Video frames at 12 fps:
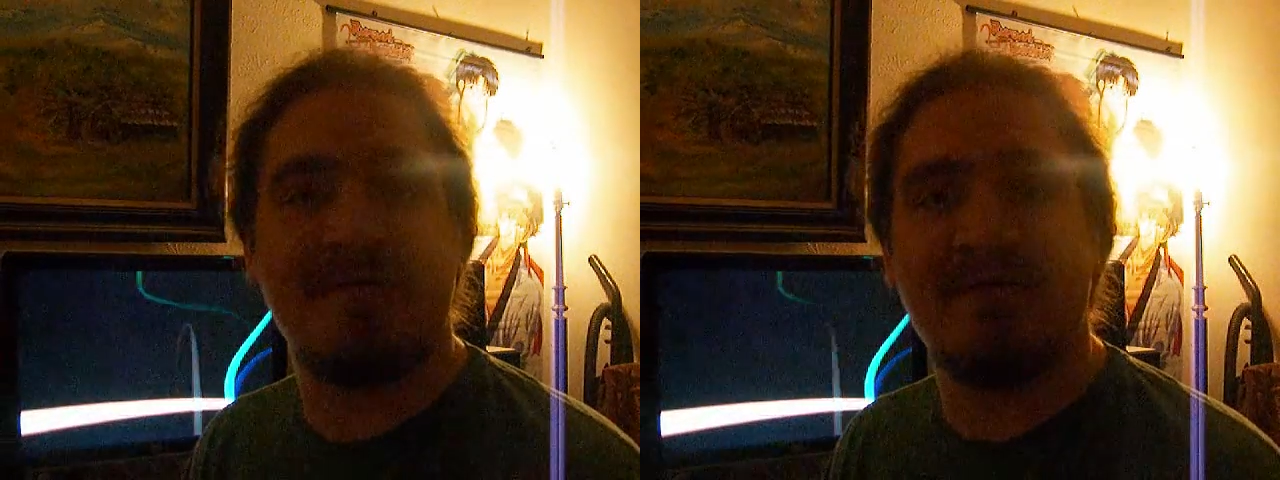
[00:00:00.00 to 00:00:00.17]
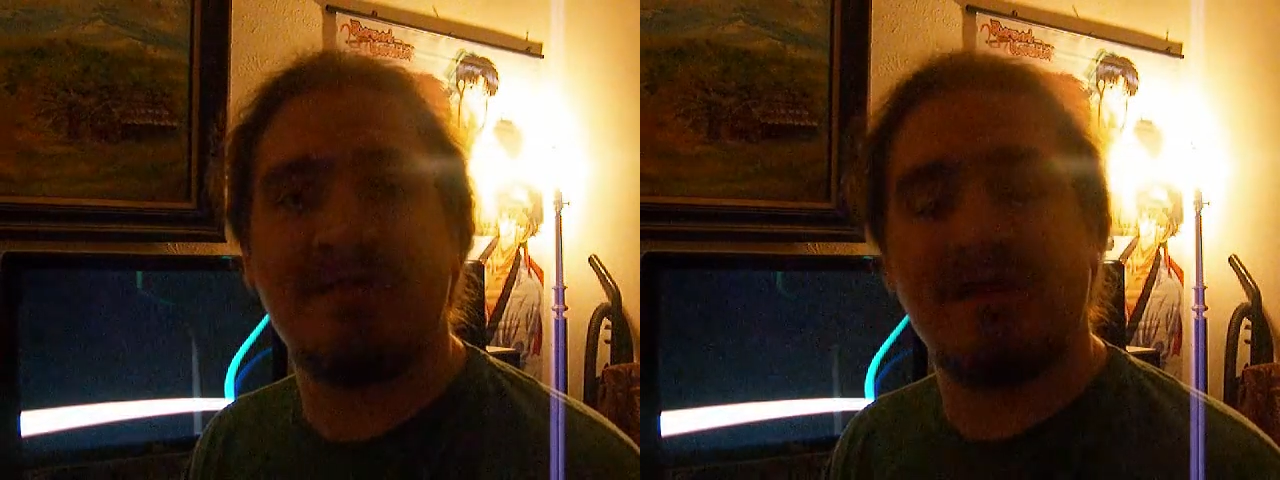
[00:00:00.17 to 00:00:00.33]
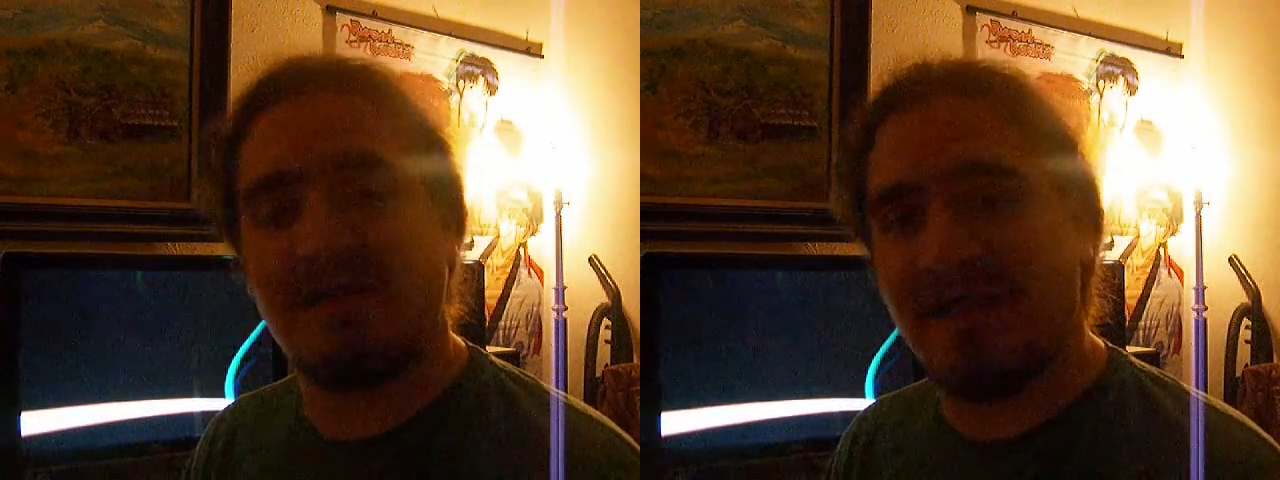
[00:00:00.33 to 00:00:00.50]

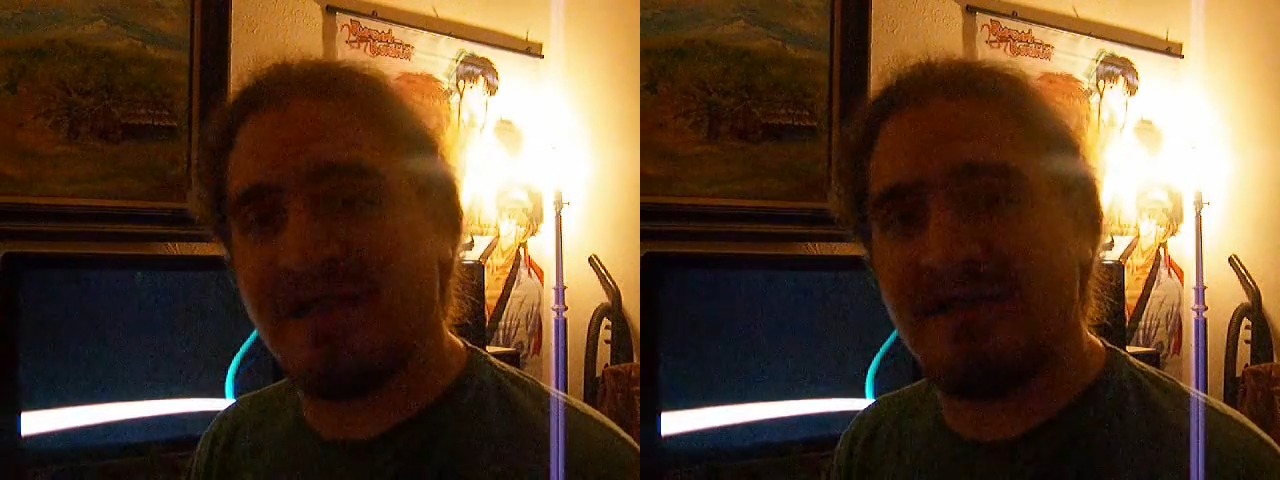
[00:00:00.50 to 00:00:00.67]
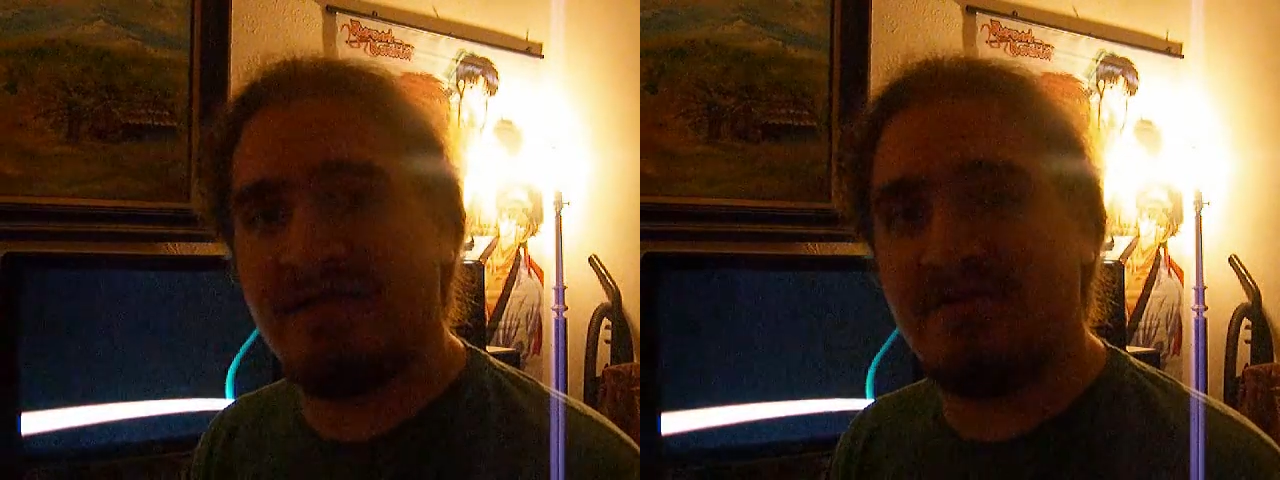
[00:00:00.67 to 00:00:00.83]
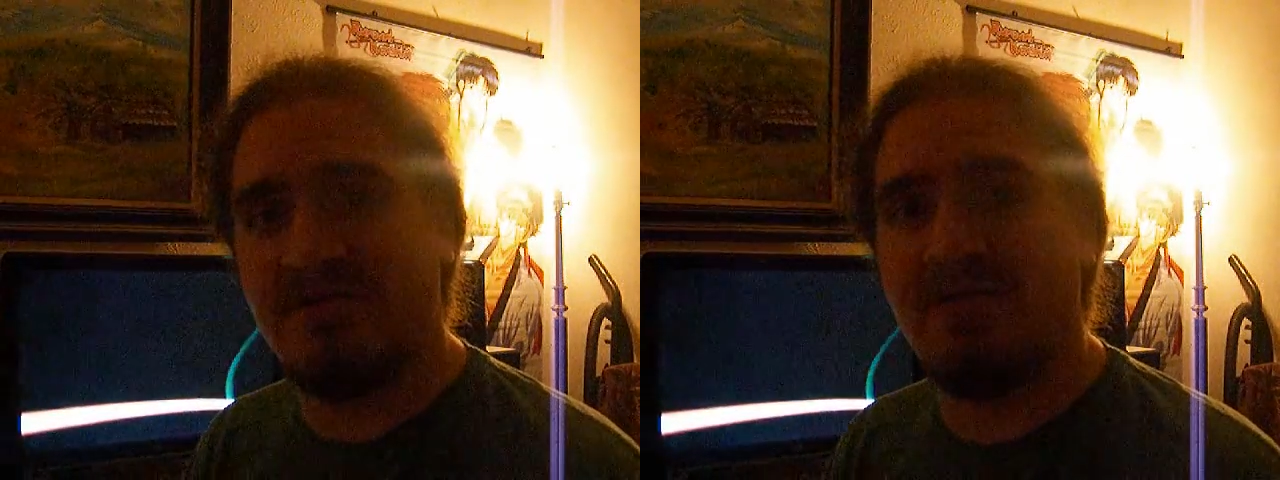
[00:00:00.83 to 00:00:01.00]

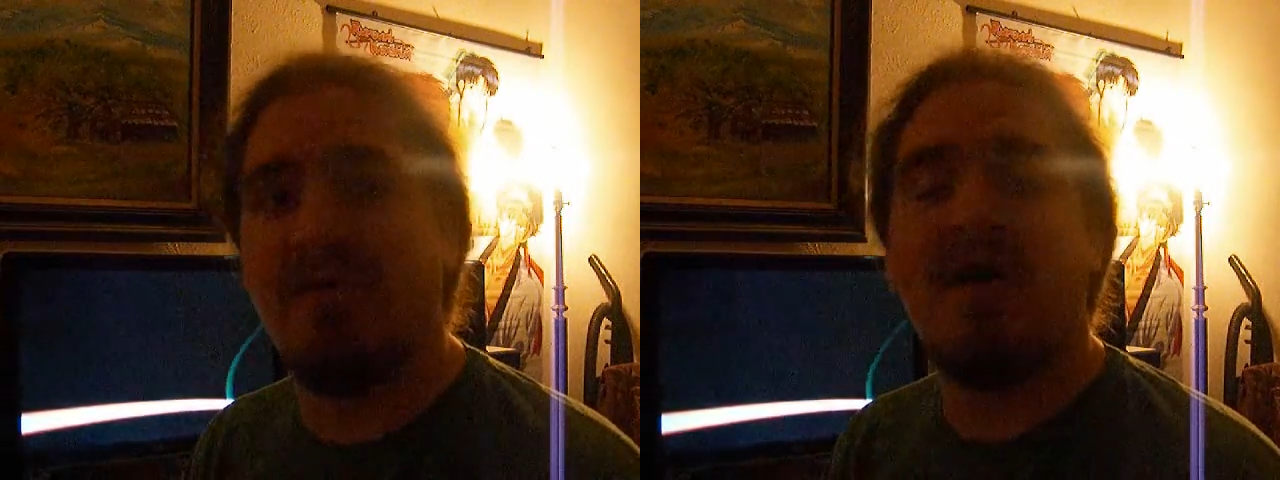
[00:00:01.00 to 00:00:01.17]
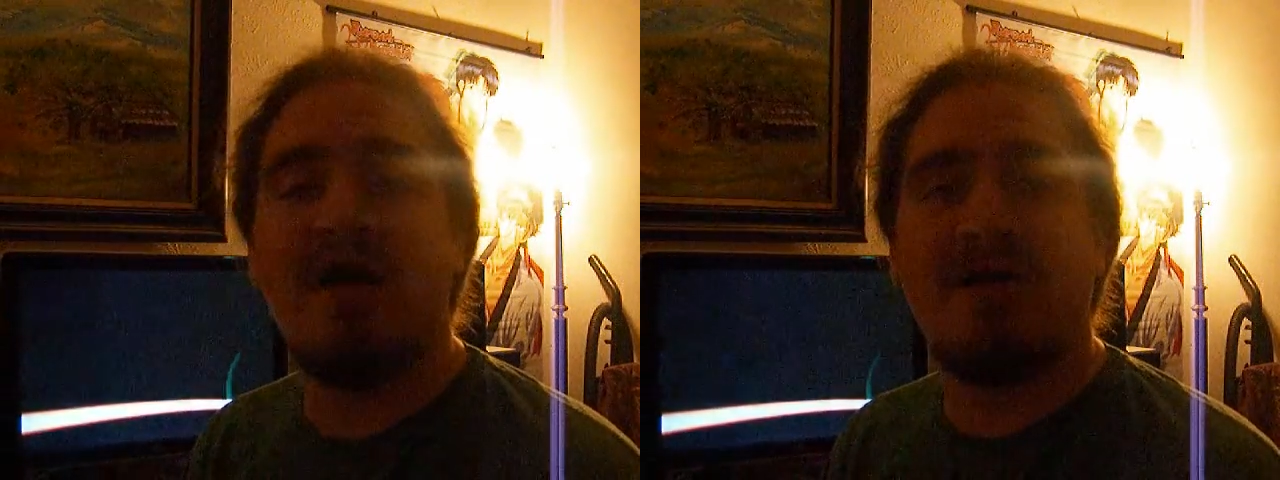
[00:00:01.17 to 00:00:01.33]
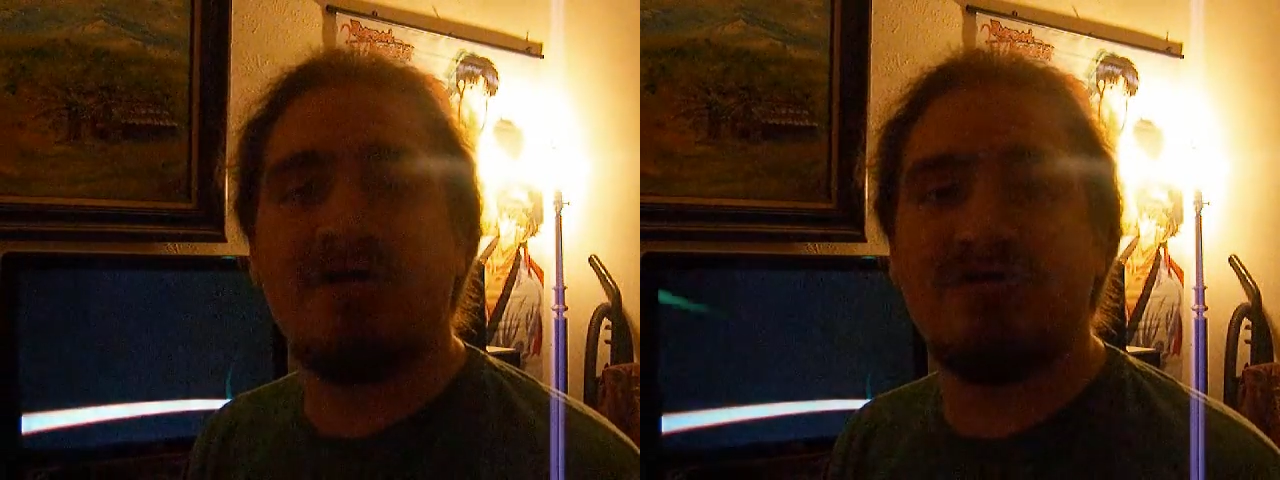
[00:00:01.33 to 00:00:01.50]
neglected to
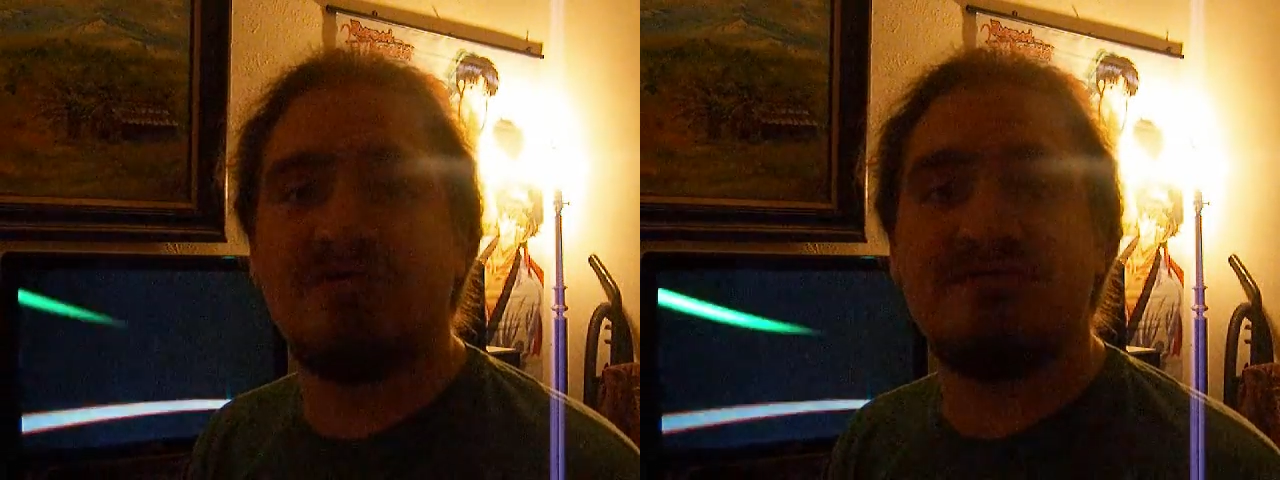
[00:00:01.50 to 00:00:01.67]
choose